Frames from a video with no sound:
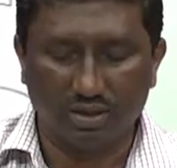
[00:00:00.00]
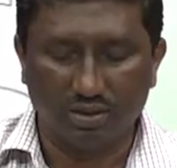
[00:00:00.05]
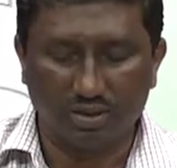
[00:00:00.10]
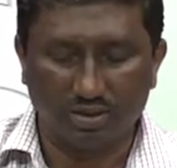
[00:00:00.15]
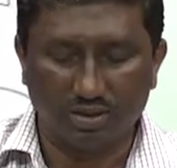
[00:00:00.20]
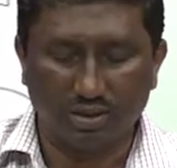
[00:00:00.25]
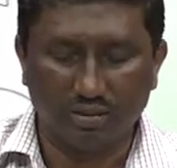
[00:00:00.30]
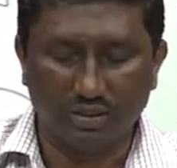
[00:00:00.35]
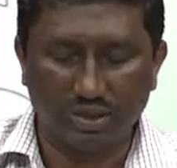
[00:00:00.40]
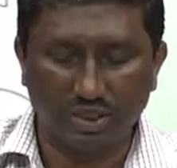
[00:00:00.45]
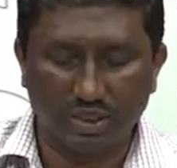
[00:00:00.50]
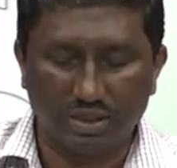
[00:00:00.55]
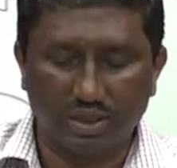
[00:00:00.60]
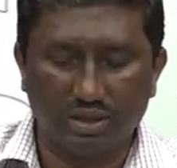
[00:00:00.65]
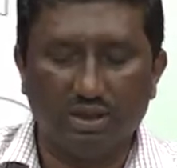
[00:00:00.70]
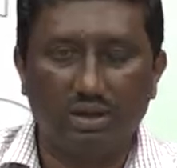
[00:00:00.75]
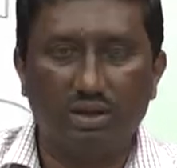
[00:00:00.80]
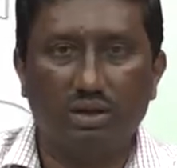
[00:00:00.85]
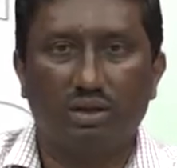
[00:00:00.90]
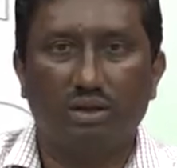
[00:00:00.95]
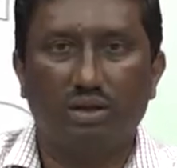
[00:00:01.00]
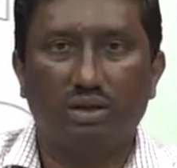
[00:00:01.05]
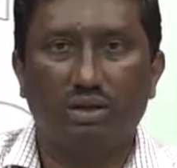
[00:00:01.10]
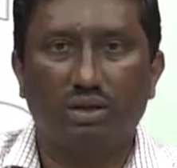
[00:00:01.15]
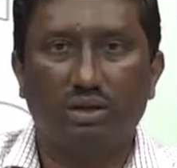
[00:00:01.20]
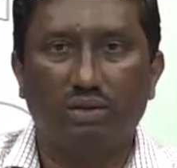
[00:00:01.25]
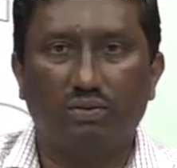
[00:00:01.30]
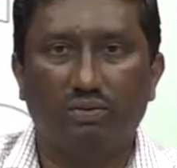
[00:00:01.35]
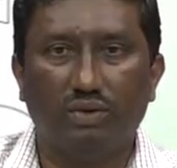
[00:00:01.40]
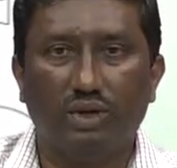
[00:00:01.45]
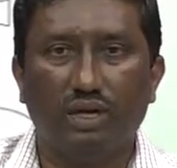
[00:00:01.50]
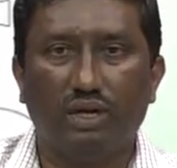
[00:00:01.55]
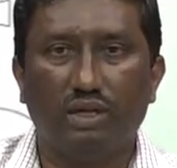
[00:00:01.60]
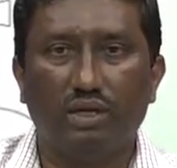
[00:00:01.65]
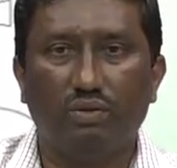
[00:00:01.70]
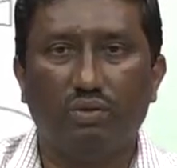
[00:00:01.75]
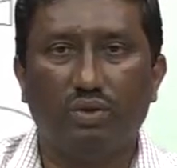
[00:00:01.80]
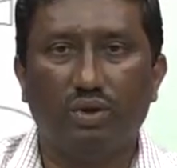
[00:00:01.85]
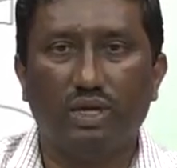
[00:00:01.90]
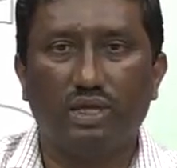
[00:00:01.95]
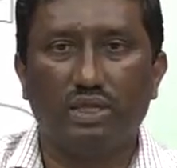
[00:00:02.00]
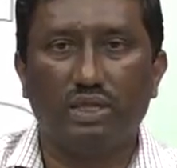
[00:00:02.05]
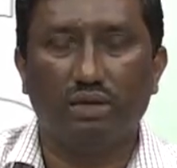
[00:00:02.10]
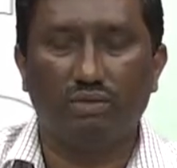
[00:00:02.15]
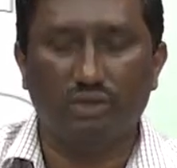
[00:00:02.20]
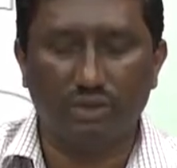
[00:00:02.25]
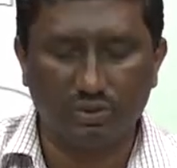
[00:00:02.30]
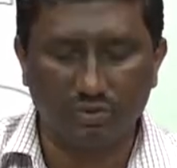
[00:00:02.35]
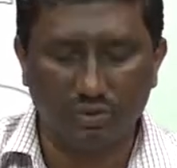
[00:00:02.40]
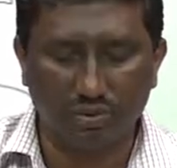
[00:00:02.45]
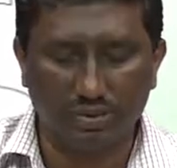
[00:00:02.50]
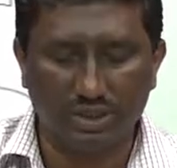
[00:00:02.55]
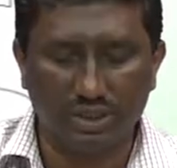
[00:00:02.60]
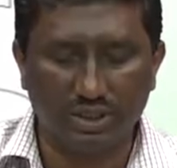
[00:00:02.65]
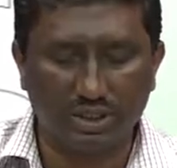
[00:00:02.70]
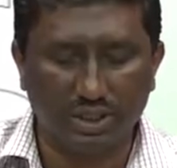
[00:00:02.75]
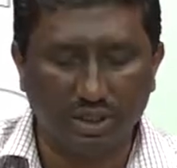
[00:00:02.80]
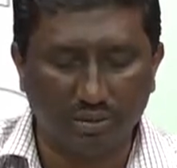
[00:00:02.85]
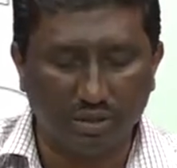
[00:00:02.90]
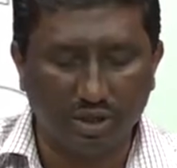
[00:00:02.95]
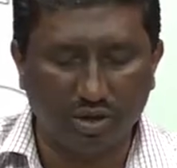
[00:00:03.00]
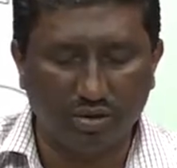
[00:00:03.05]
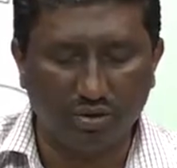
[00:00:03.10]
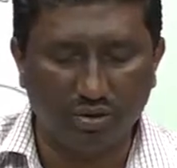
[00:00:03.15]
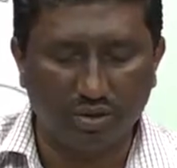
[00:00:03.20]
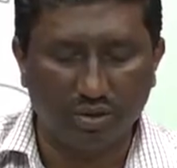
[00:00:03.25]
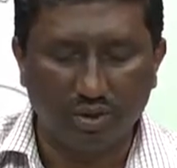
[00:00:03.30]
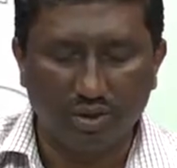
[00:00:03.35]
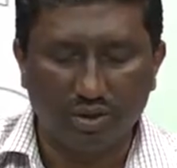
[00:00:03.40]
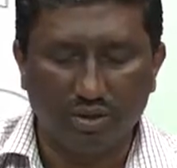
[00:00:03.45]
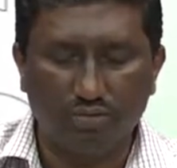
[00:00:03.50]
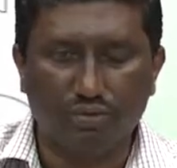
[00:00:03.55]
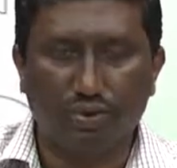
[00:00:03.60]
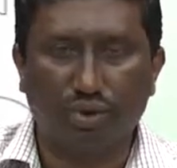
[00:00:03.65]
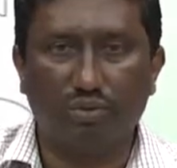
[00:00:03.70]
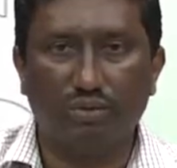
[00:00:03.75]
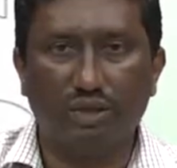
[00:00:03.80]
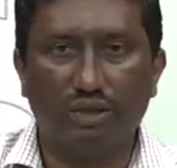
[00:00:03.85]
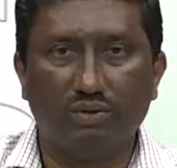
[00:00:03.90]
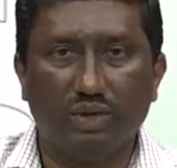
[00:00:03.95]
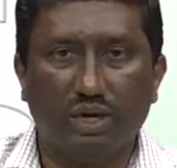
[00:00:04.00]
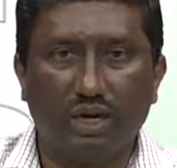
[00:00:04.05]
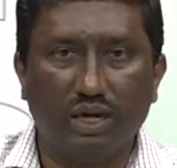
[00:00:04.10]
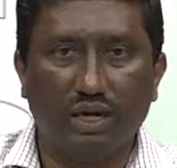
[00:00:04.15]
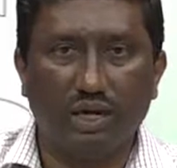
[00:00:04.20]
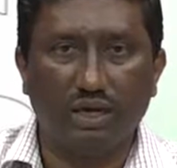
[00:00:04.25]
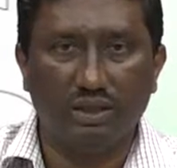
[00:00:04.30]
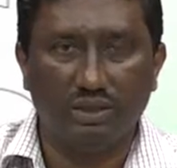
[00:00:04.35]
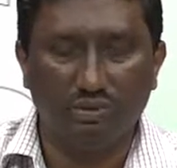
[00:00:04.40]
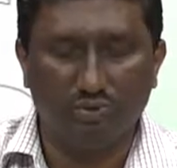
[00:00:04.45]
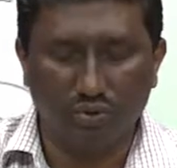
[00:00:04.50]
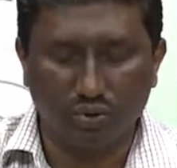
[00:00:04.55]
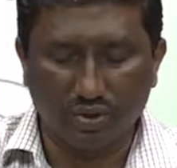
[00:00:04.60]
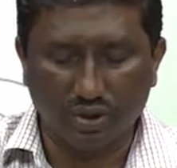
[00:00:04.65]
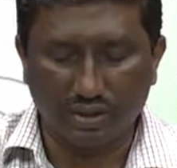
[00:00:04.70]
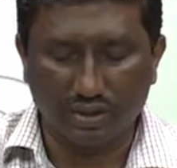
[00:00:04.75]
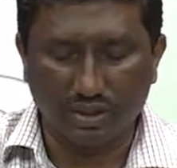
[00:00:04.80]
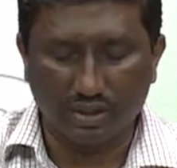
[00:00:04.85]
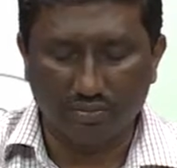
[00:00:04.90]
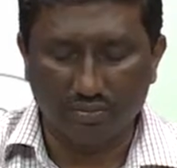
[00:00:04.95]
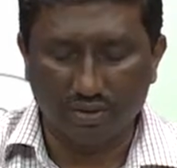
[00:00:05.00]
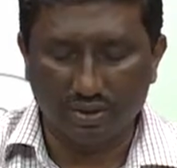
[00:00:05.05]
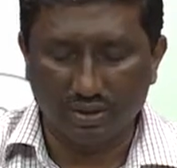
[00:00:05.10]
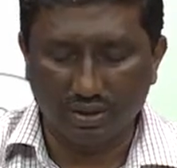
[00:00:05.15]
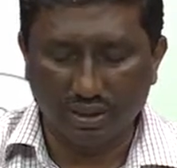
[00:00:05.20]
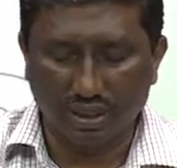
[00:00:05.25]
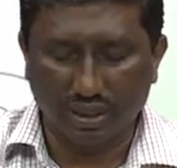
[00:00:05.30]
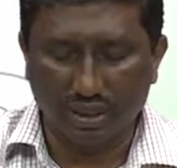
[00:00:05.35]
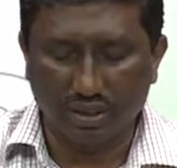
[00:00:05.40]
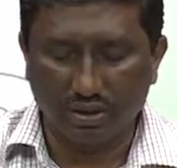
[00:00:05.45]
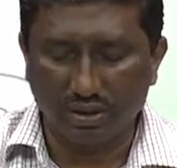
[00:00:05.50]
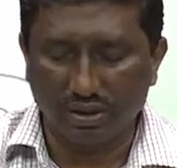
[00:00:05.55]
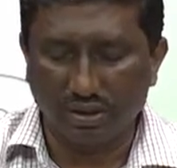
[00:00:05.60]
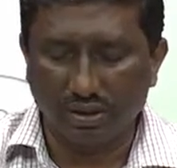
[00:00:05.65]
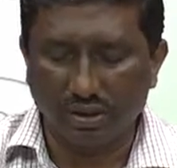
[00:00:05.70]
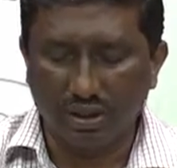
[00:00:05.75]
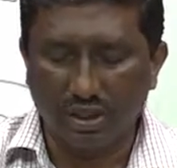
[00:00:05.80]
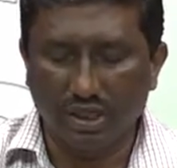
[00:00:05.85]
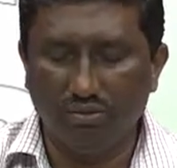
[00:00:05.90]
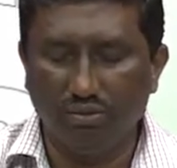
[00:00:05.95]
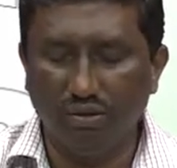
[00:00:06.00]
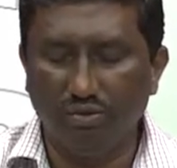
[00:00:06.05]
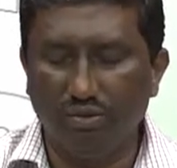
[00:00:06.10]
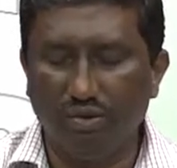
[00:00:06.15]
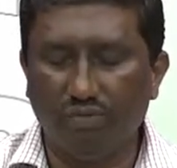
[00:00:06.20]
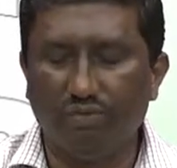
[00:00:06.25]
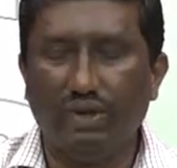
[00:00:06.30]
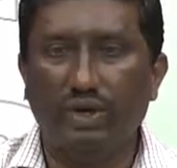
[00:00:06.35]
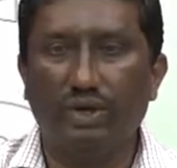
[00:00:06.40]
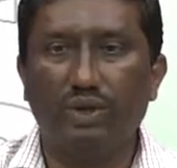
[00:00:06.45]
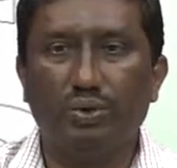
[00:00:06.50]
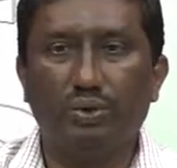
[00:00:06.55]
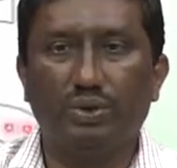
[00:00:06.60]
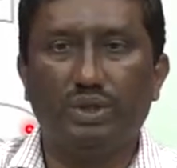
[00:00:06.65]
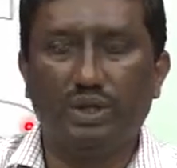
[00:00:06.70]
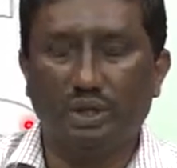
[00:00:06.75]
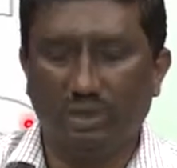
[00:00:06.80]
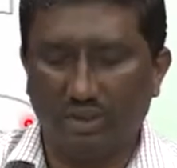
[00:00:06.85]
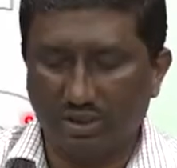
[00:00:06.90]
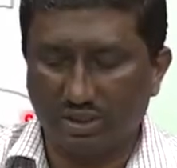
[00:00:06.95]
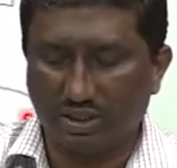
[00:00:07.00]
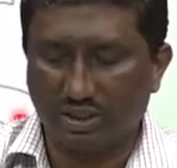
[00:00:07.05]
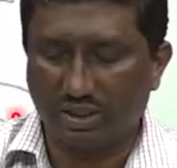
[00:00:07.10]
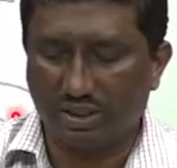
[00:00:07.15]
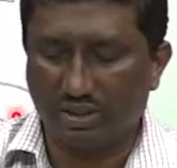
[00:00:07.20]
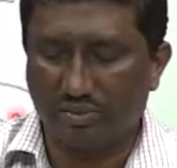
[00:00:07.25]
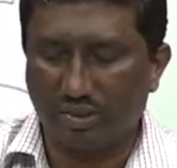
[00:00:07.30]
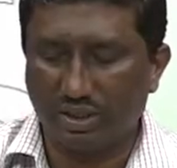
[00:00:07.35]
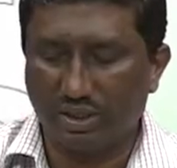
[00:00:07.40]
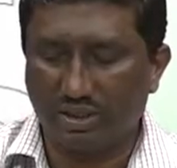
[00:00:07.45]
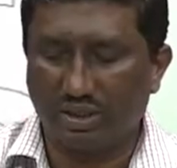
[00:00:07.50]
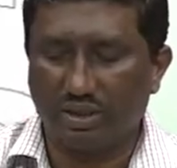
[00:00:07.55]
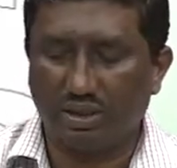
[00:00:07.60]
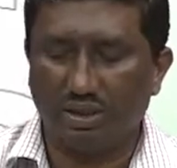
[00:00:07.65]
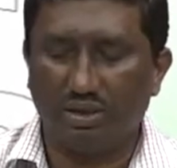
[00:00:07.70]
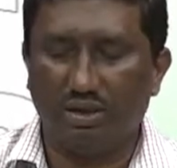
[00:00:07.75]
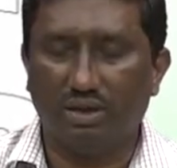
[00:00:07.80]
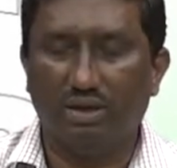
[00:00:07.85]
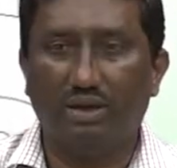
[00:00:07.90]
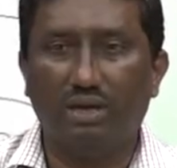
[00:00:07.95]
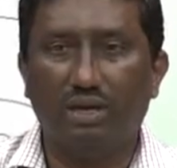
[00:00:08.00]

a substation where the voltage levels will be stepped down from the very high voltage levels, and it will be fed to the customer